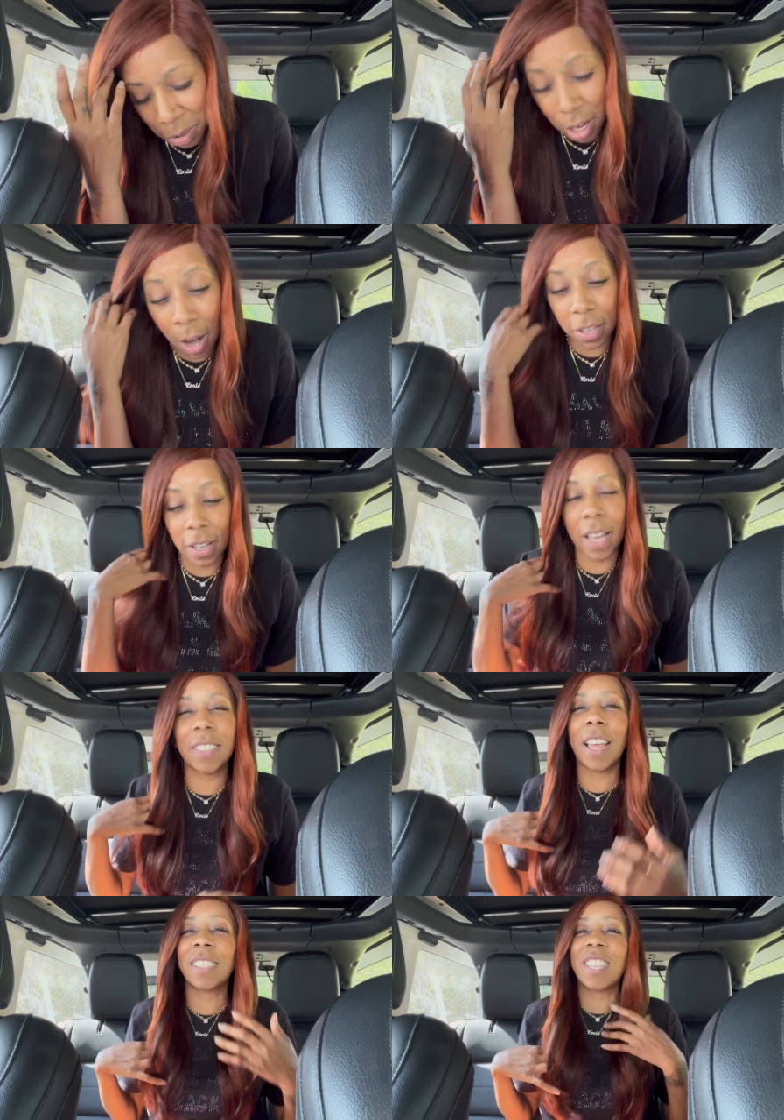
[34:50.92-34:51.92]
sorry, you guys.
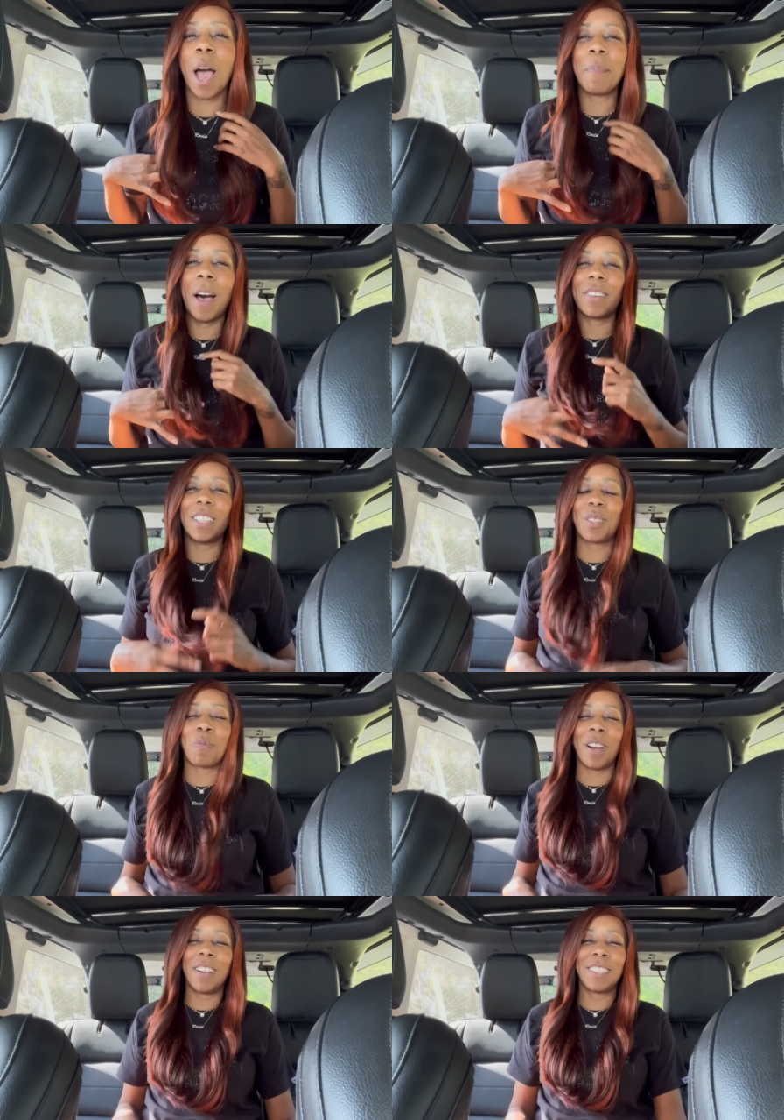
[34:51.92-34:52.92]
Next time I'll get the
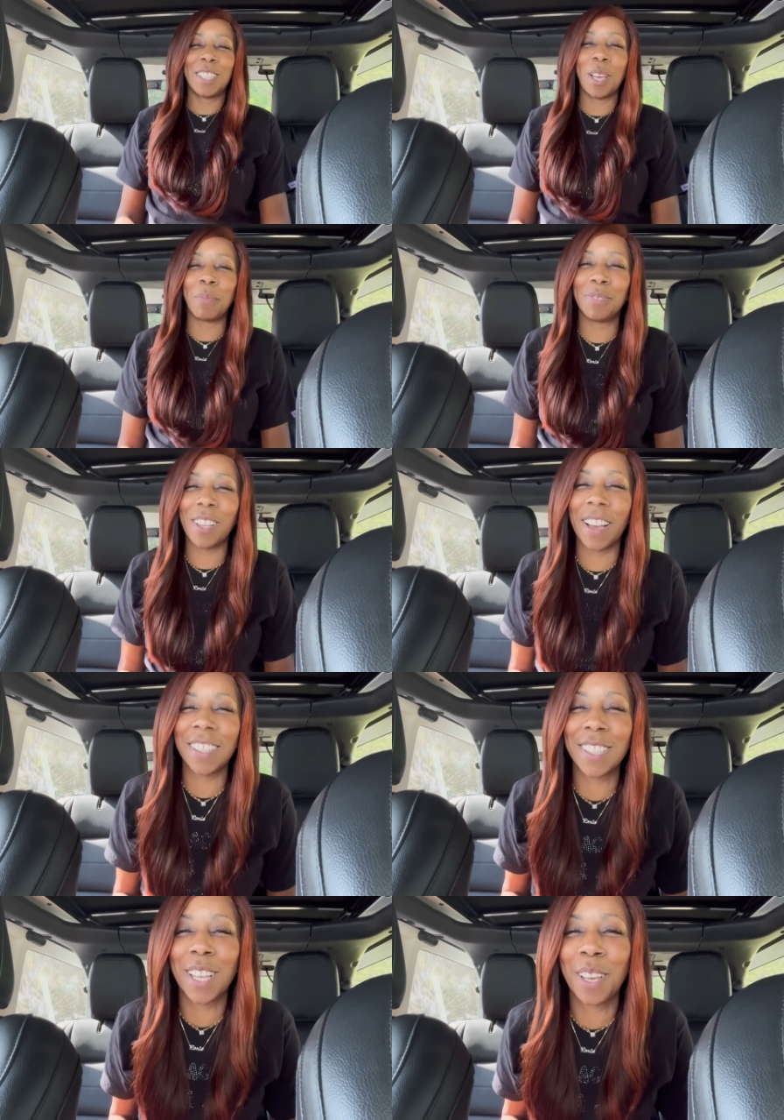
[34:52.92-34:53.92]
words up so I
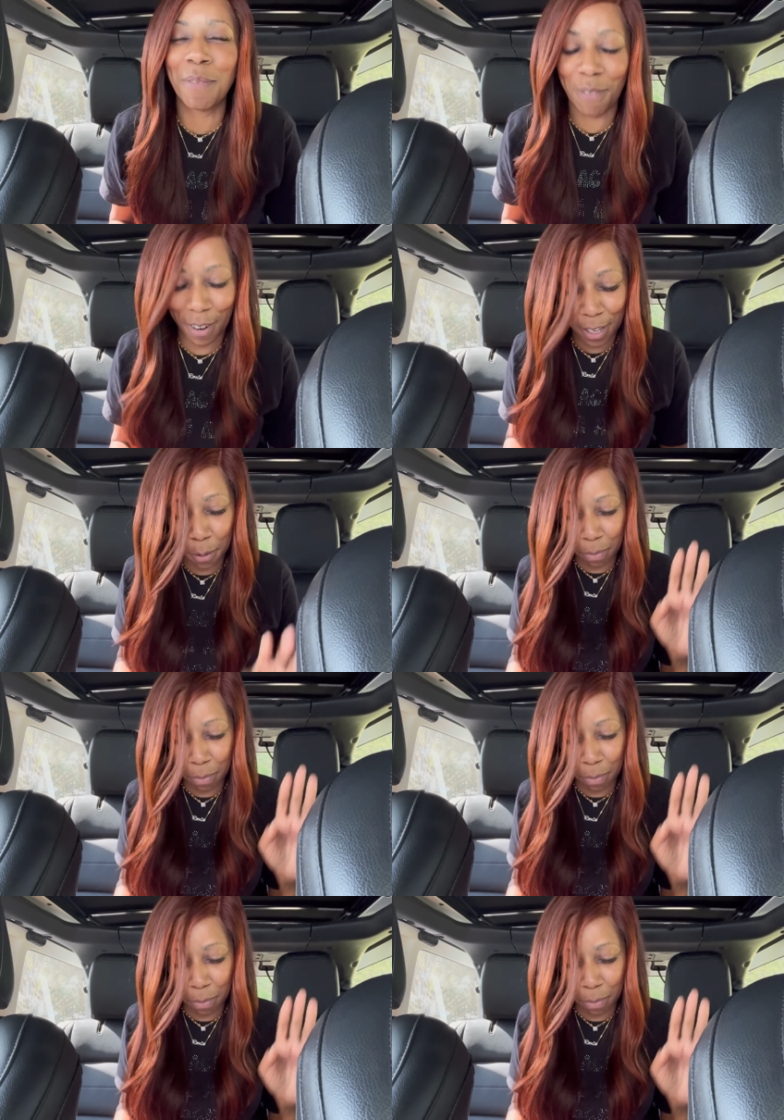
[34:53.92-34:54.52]
can sing it for you.